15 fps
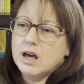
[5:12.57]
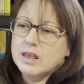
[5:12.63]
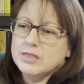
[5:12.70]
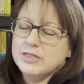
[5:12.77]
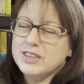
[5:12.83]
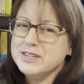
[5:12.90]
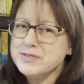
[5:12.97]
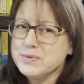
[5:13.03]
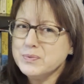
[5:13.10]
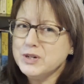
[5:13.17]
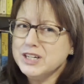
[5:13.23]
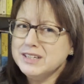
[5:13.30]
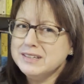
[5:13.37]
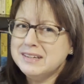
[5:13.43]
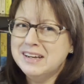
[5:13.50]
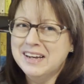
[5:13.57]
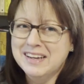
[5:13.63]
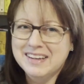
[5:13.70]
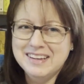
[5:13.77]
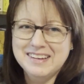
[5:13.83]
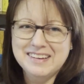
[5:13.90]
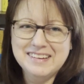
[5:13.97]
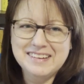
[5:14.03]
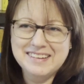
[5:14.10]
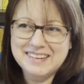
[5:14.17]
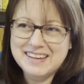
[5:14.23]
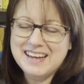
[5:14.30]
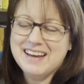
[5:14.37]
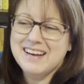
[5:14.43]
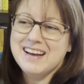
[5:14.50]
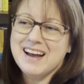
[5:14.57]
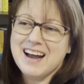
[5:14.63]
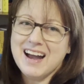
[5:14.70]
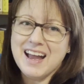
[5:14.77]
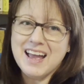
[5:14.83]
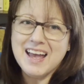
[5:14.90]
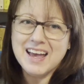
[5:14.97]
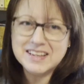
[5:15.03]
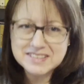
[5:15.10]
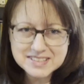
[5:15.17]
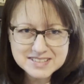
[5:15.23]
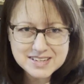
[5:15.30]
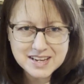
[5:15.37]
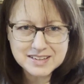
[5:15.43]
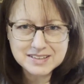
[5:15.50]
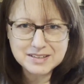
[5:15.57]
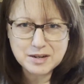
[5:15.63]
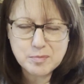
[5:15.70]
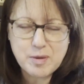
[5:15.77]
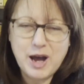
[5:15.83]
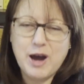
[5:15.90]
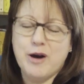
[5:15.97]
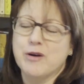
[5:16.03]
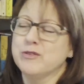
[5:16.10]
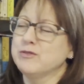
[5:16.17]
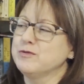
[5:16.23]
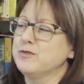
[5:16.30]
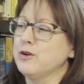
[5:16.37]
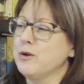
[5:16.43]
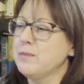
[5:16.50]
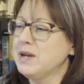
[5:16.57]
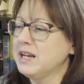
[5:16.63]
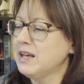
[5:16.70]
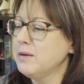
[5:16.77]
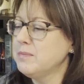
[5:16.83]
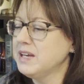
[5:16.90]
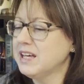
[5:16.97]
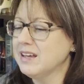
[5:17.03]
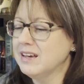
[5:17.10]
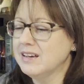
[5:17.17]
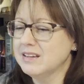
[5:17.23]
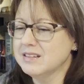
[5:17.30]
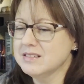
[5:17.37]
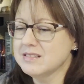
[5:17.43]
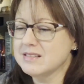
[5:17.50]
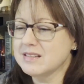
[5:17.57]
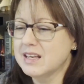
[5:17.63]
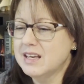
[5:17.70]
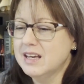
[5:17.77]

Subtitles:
This one I hesitated about for a minute because